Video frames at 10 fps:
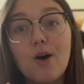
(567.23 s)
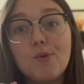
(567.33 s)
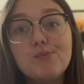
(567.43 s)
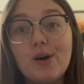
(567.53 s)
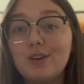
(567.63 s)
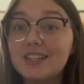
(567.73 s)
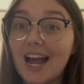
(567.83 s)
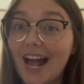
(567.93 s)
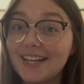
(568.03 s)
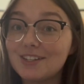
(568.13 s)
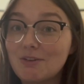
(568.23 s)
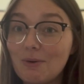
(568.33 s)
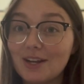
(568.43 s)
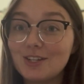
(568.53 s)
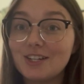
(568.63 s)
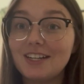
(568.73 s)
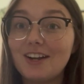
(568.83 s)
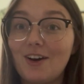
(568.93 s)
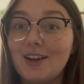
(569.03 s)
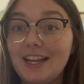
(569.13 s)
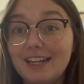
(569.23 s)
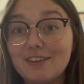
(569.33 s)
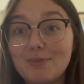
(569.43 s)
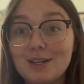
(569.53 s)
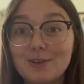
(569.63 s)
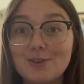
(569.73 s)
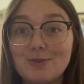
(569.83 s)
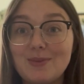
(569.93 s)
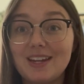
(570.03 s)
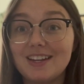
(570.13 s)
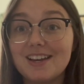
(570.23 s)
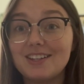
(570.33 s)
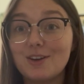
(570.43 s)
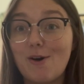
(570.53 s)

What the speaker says: most asked question on any of my social medias